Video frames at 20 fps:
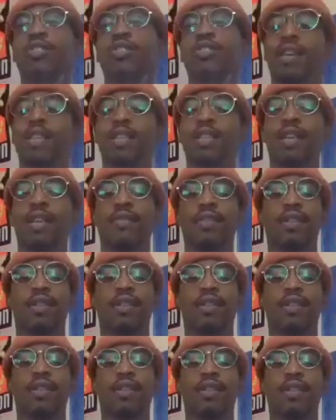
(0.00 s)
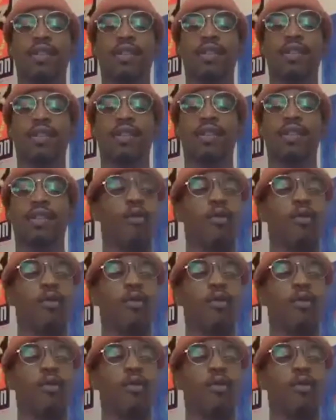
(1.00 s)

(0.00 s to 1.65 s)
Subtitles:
Because even if you black